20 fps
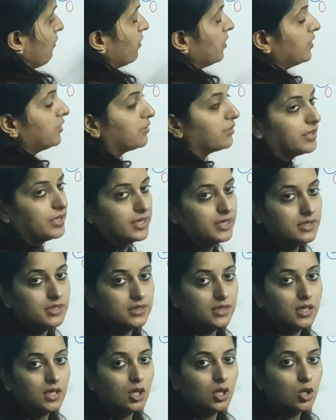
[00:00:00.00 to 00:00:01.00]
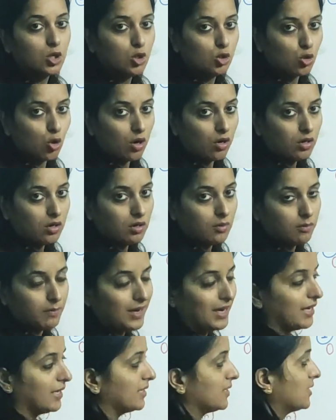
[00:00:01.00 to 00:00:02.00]
our tree is not
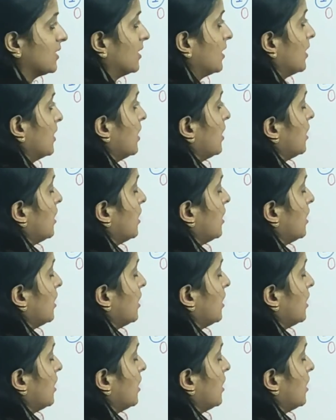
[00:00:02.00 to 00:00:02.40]
balanced.